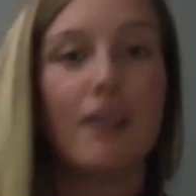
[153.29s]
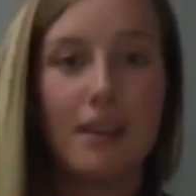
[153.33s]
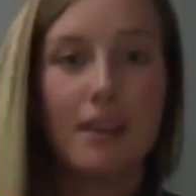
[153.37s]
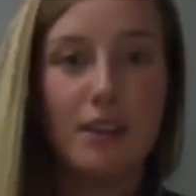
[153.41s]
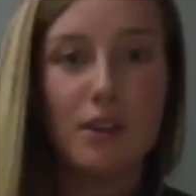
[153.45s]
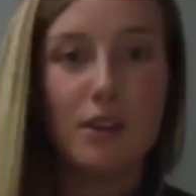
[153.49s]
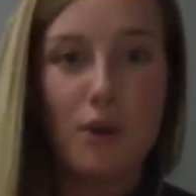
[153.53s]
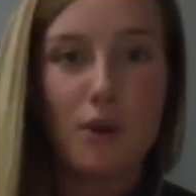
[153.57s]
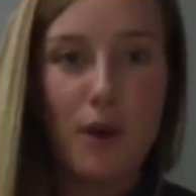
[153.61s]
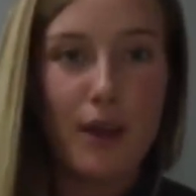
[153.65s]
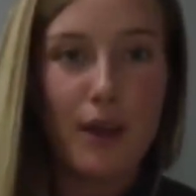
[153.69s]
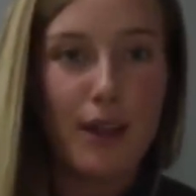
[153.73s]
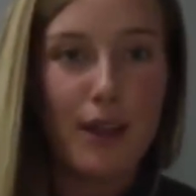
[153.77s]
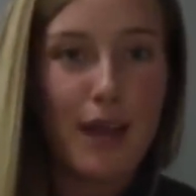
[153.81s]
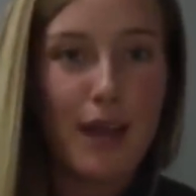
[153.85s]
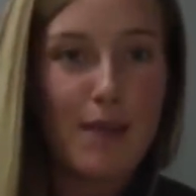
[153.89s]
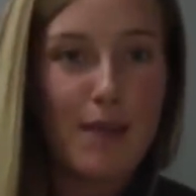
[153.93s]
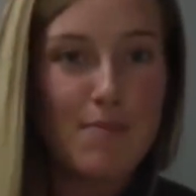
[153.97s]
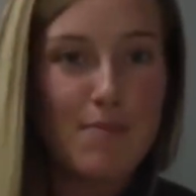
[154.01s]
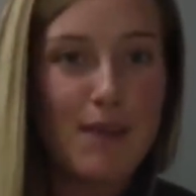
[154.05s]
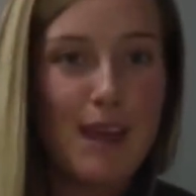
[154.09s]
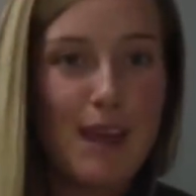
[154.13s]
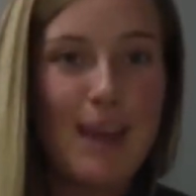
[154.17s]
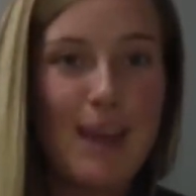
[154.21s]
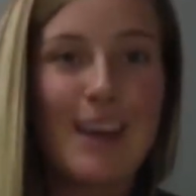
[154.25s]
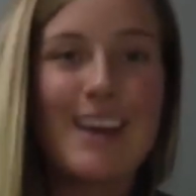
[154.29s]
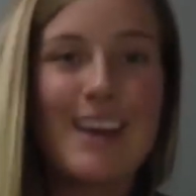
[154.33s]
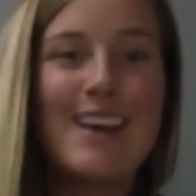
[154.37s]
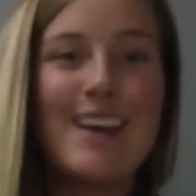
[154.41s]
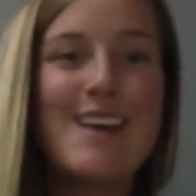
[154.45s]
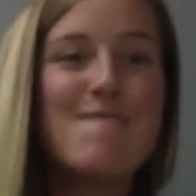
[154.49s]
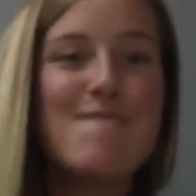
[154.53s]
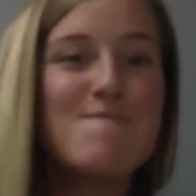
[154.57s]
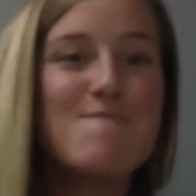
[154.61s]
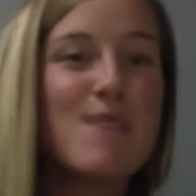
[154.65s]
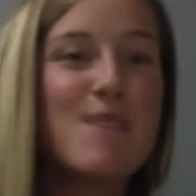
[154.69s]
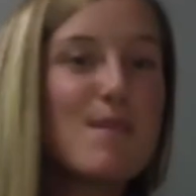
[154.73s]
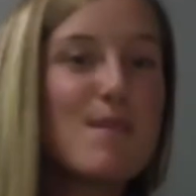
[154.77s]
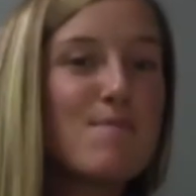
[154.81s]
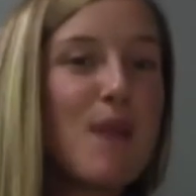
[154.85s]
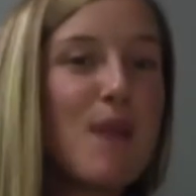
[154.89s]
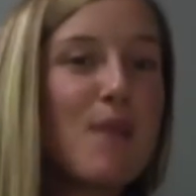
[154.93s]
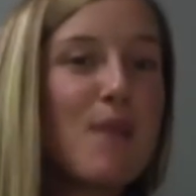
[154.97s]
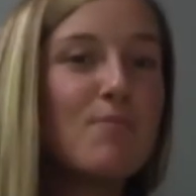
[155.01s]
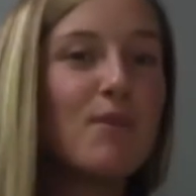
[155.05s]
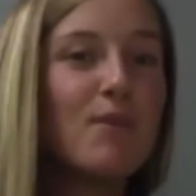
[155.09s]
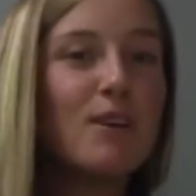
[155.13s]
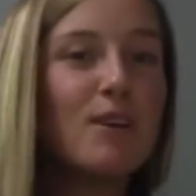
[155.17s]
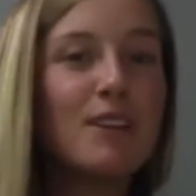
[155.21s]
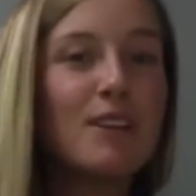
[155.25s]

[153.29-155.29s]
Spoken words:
you know, I like pink paper,